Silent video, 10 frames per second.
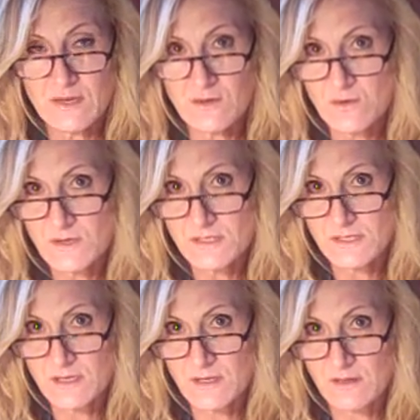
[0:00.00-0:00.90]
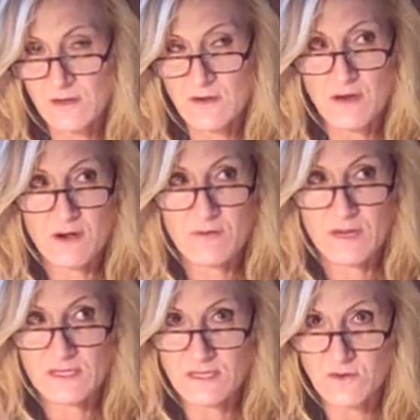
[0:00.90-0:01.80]
increasing their heart
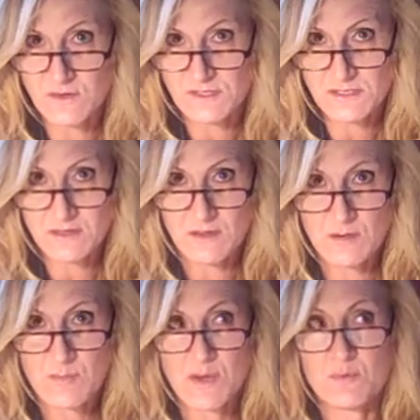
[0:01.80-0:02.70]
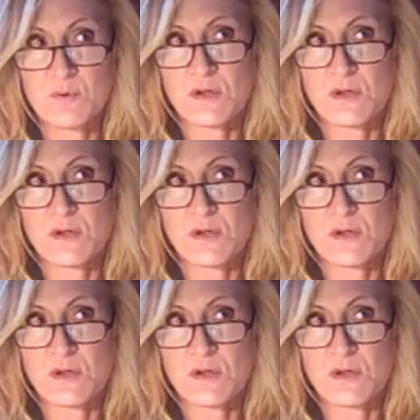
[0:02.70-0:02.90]
rate, decreasing their blood